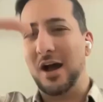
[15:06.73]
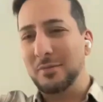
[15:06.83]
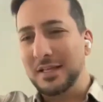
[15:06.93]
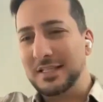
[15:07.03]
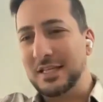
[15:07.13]

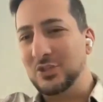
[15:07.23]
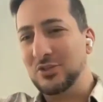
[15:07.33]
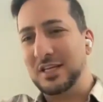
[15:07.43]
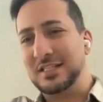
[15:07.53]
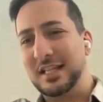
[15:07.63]
hobbies,
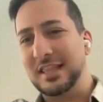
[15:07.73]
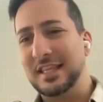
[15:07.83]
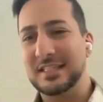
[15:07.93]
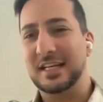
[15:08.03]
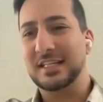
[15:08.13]
interests, and
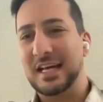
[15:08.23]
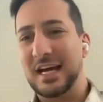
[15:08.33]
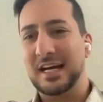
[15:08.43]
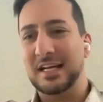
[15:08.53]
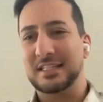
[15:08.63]
things like
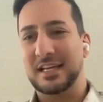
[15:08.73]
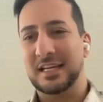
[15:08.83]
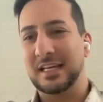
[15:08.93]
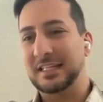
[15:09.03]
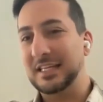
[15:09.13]
that,
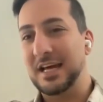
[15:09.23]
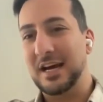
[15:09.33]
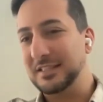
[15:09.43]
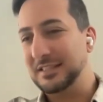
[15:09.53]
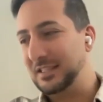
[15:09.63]
and I
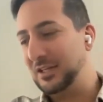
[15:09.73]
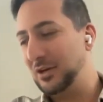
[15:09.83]
cannot,